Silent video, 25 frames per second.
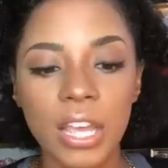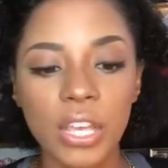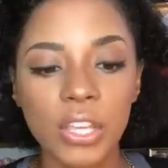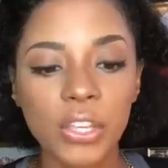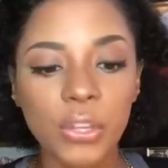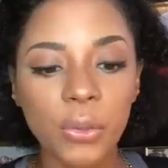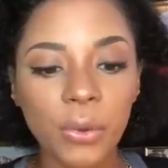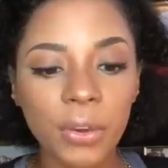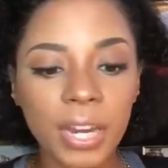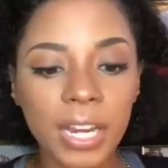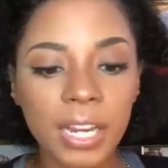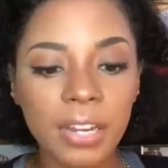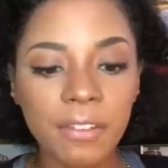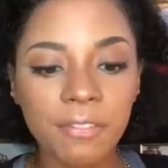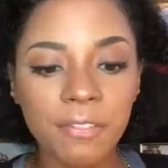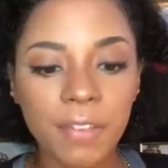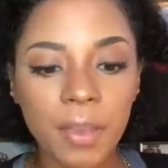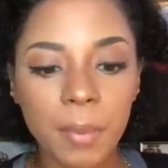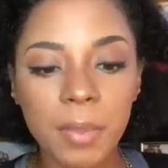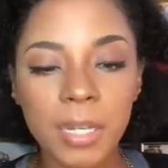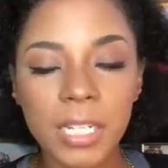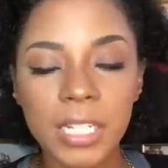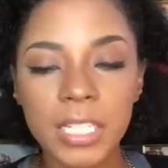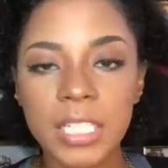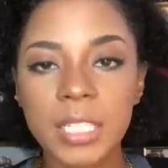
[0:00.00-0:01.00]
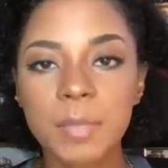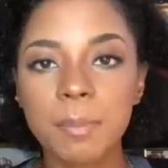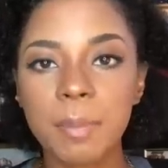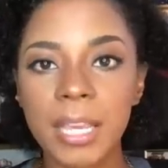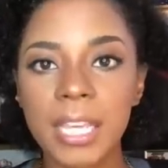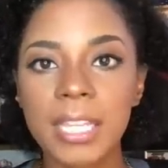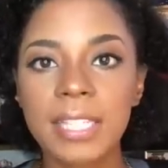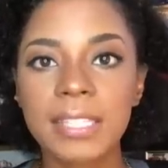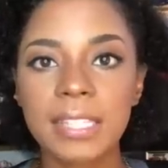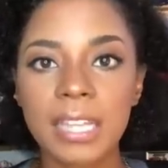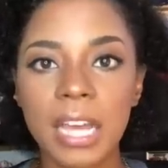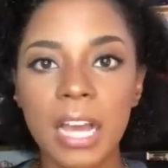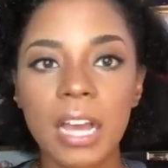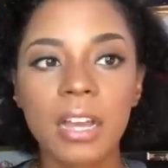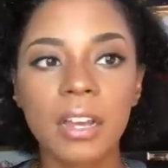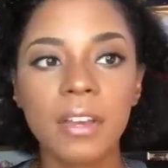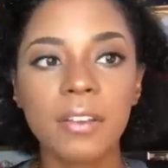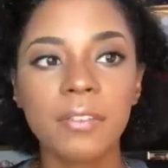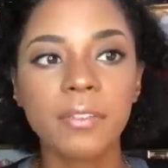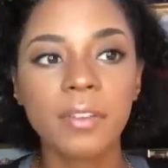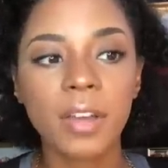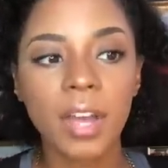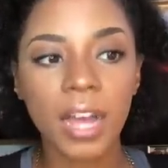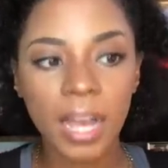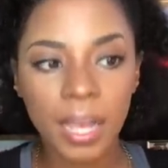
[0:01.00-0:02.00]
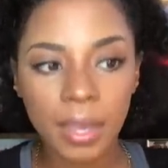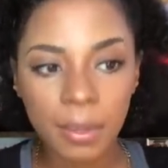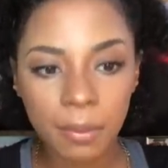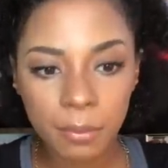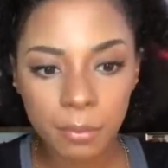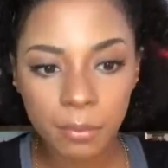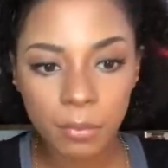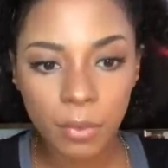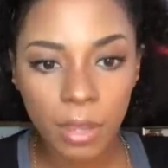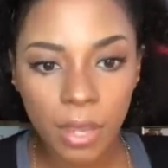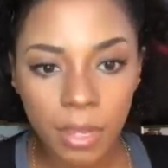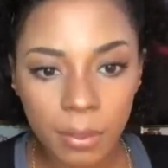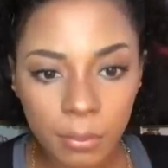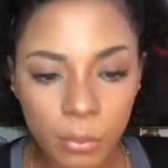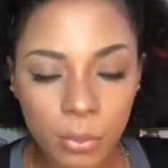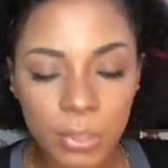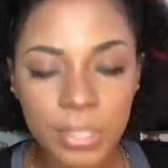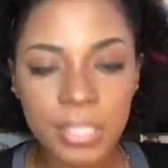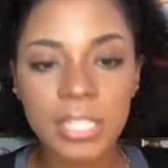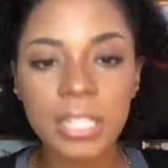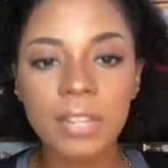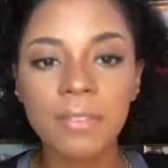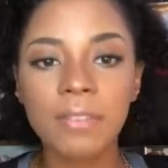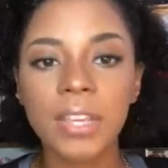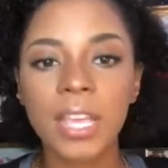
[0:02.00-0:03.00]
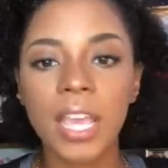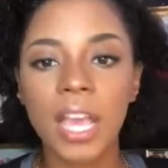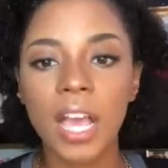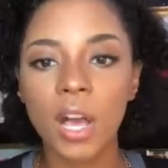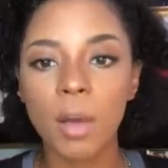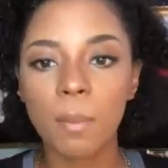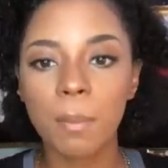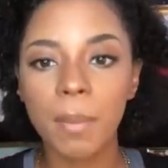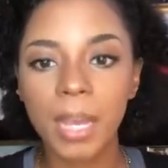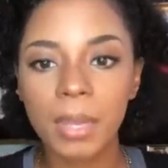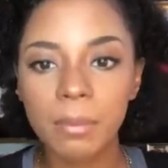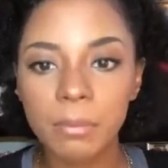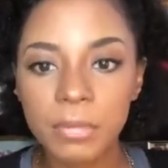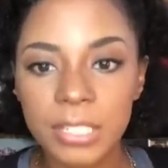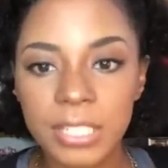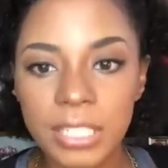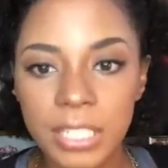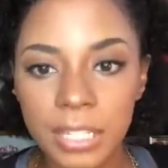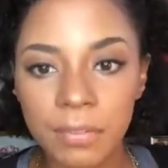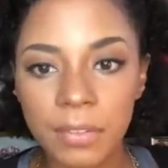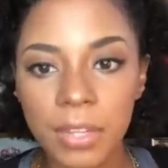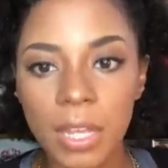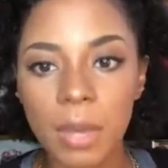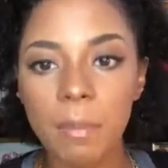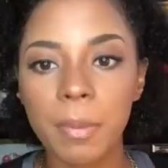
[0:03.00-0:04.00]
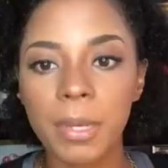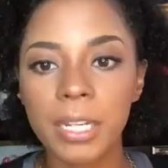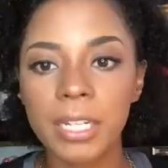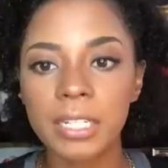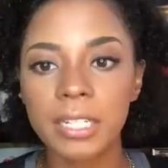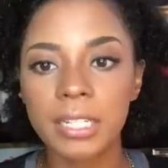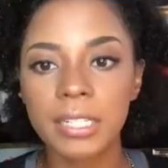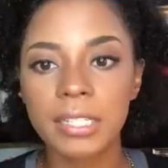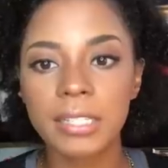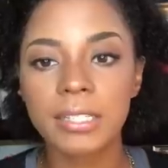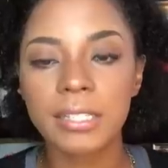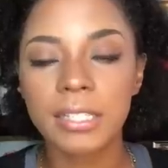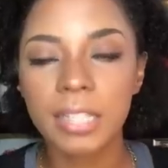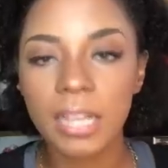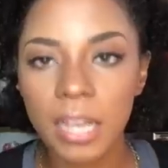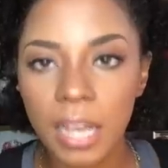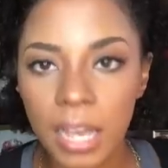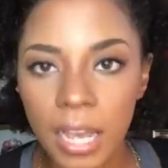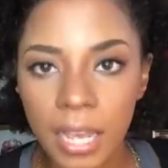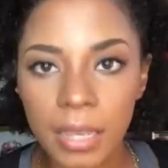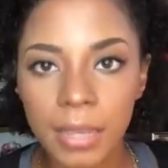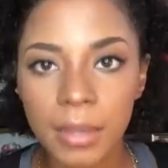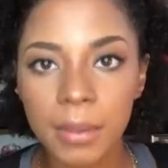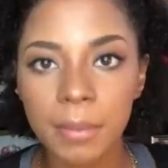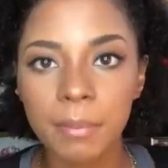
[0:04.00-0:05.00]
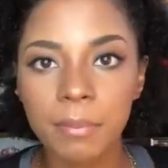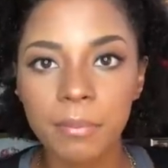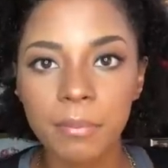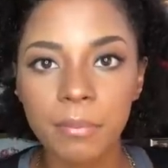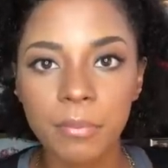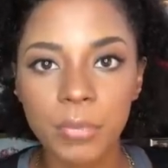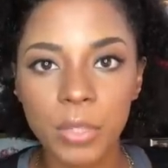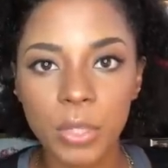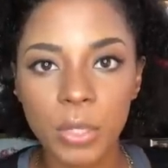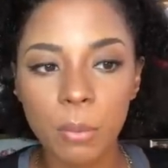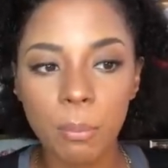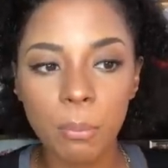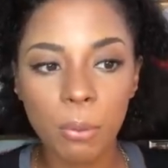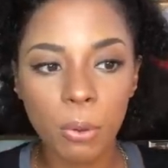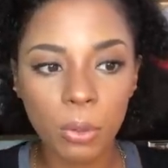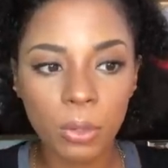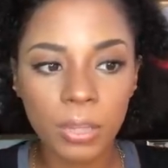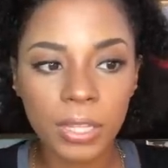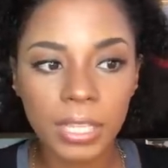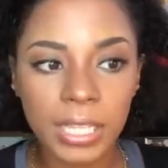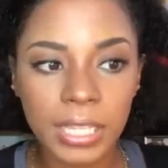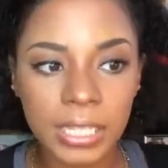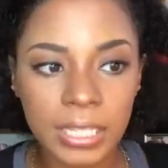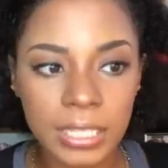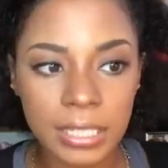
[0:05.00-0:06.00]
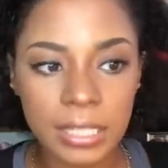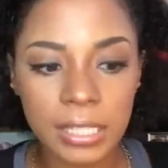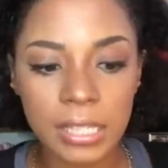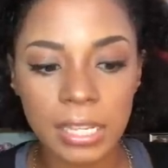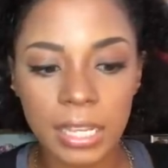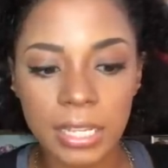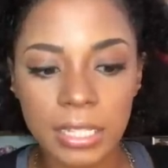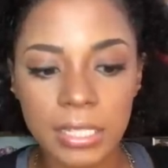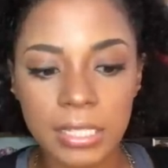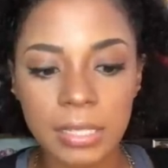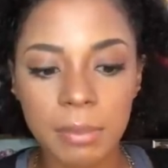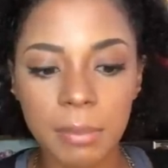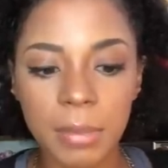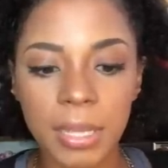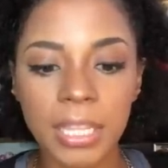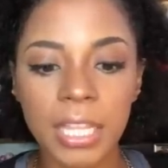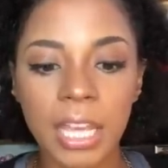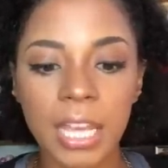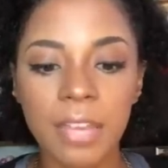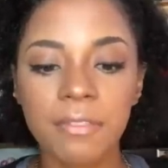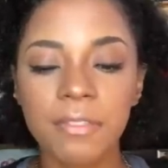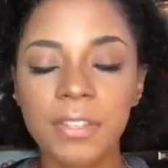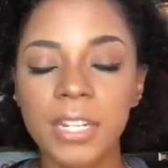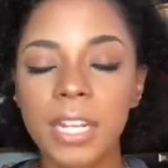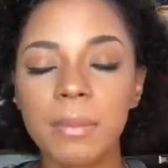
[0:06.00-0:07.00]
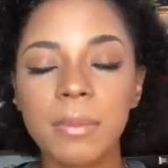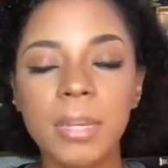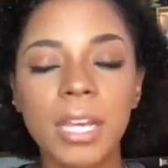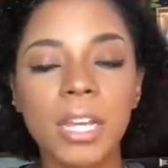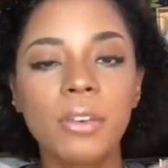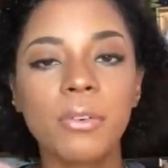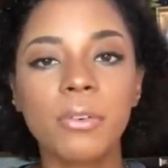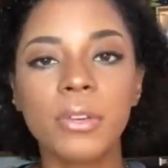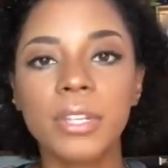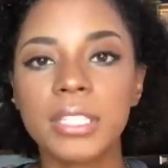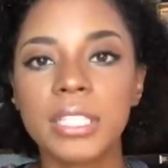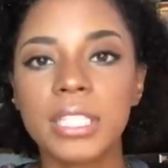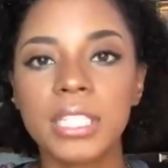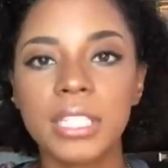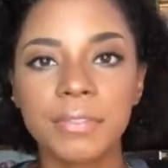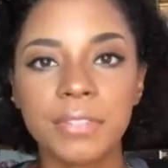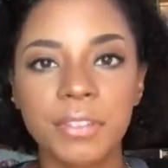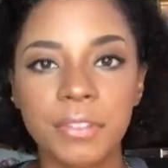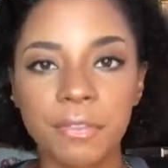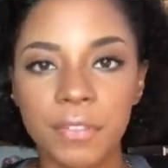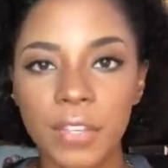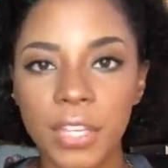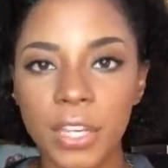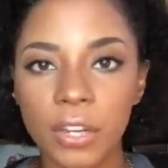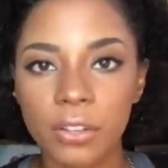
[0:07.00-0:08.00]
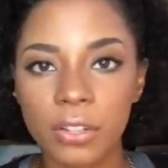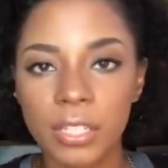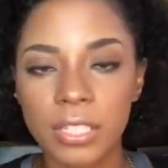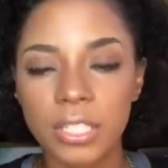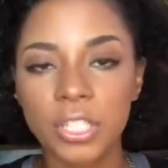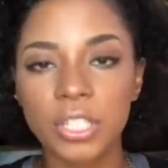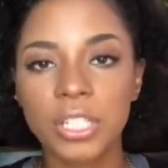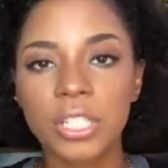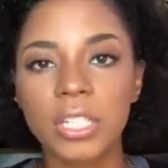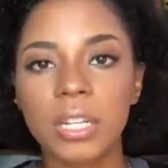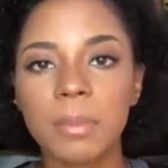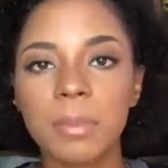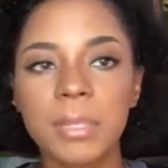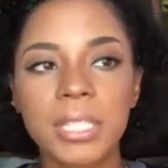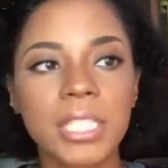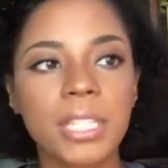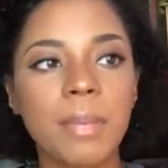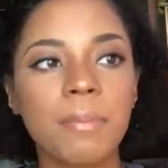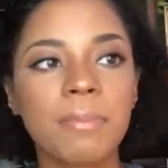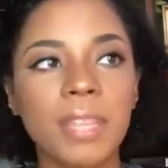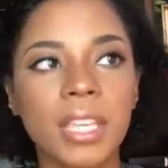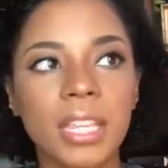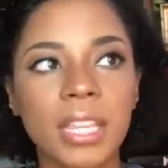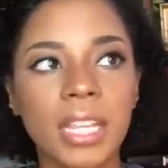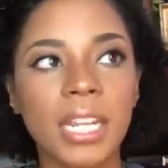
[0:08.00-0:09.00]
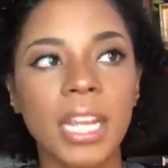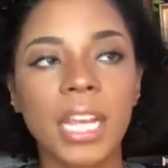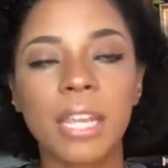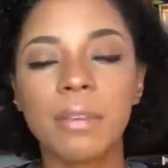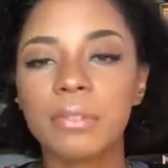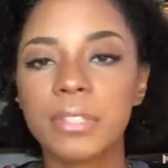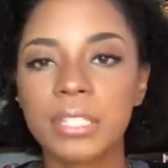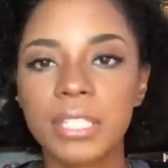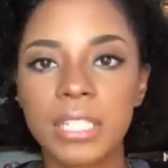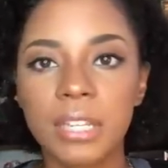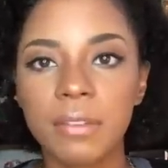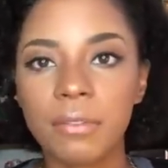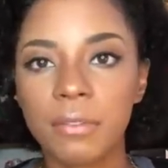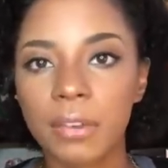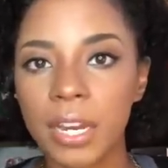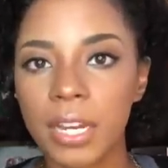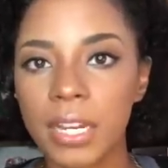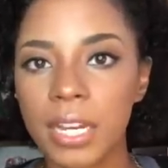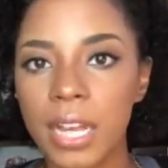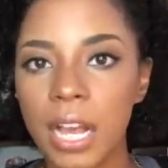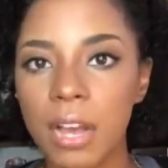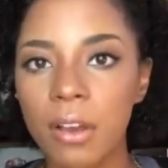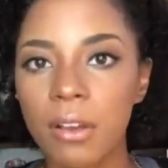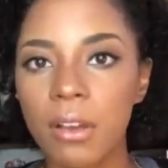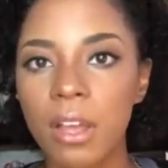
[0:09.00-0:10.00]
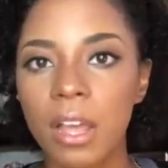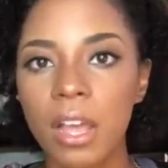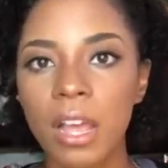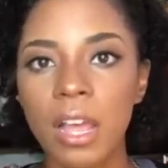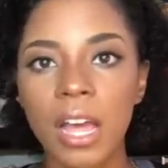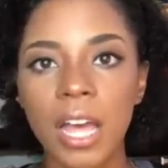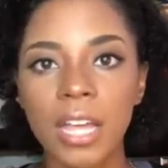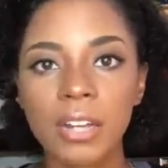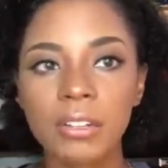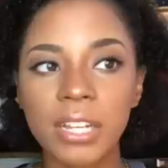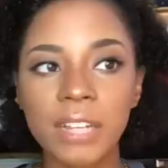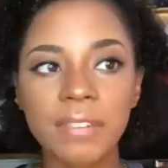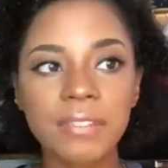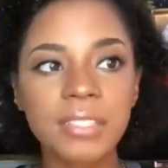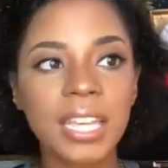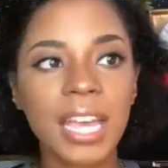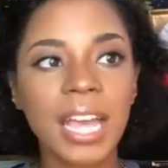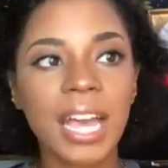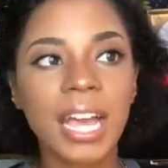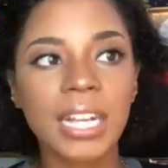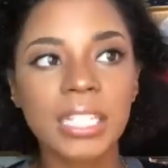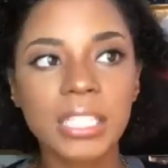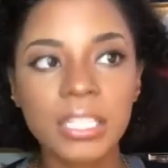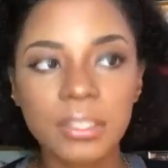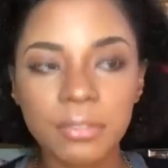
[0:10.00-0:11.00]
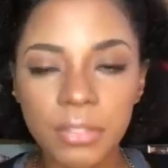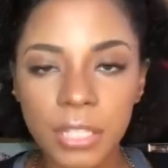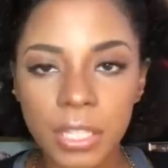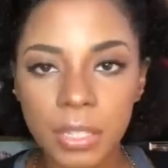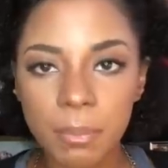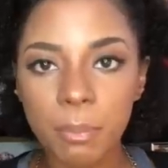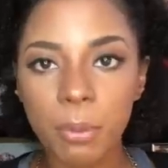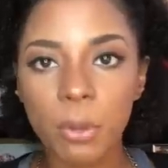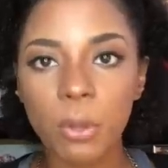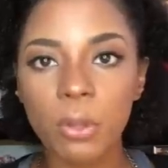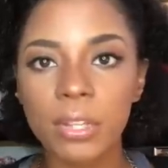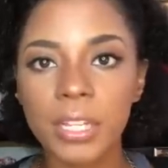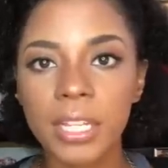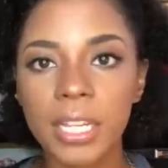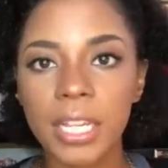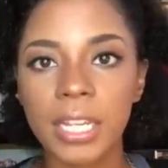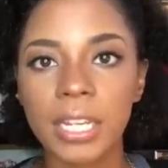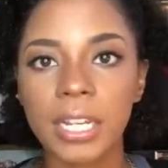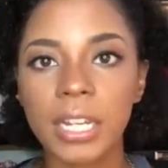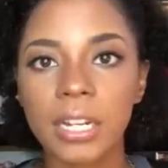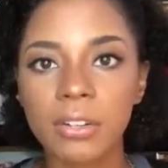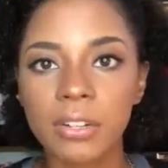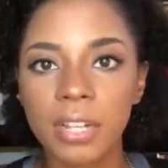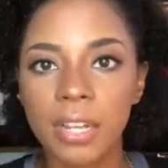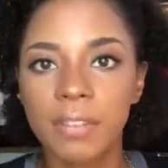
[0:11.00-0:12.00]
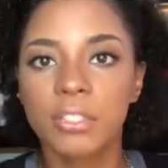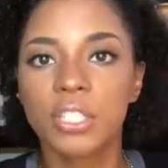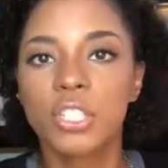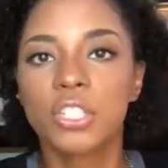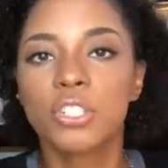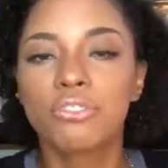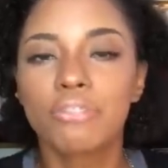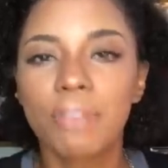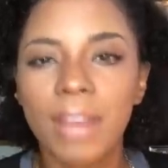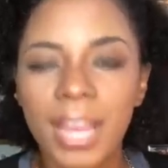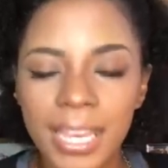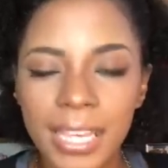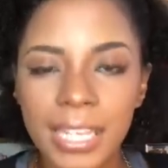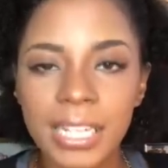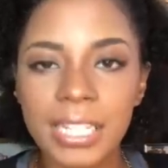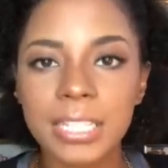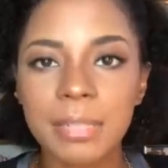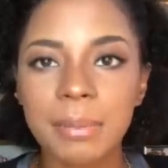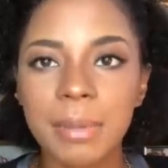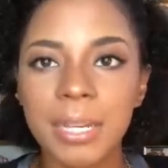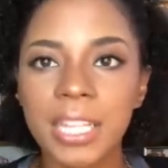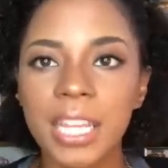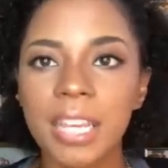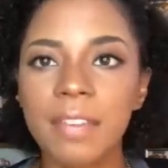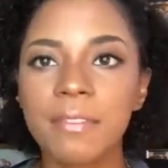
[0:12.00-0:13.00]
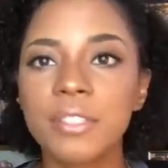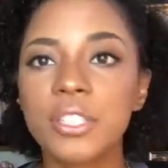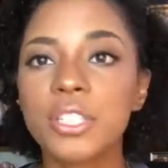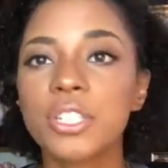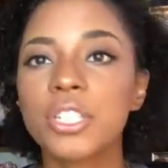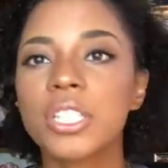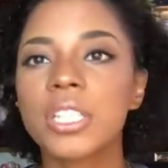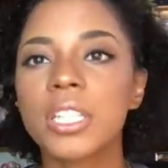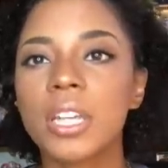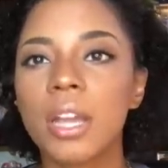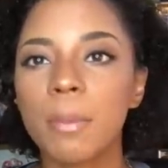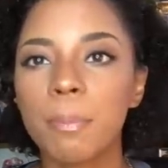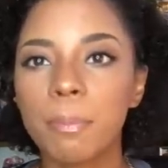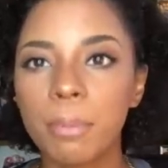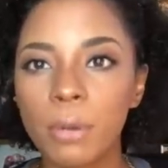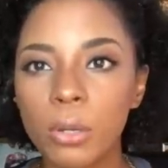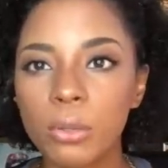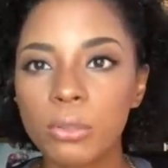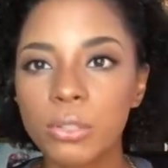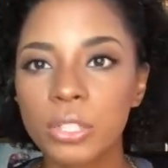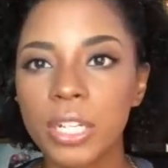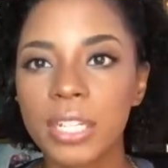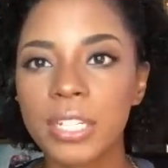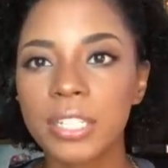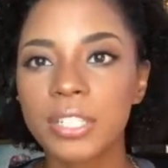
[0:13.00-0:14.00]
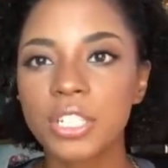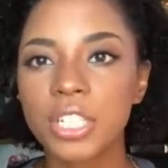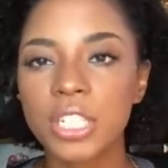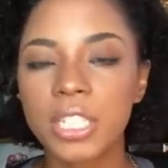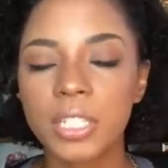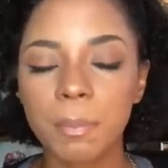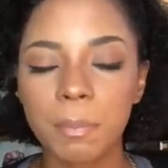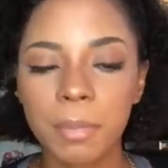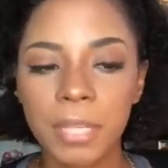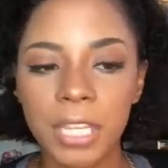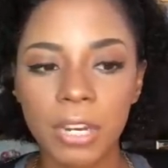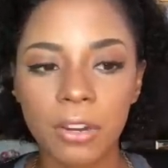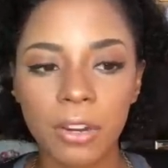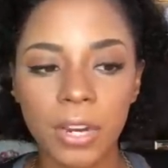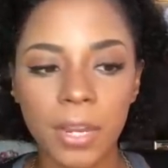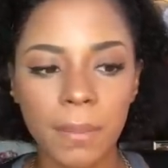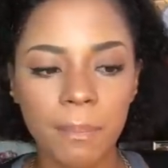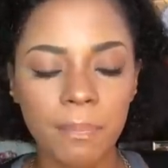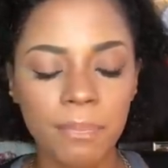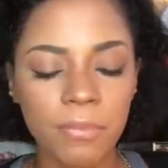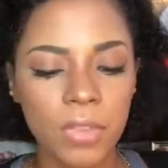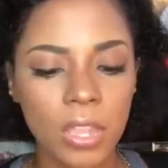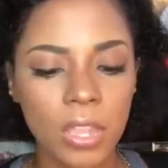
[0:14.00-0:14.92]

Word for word: you're in a feminine space of I'm I'm receiving help, I'm receiving abundance, I'm you know pulling in into my life, and I'm not going to lift a finger. It's just going to be something that I receive right now. I don't have to actively pull in. I don't have to drag it into my life. It's just approaching. It's just appearing.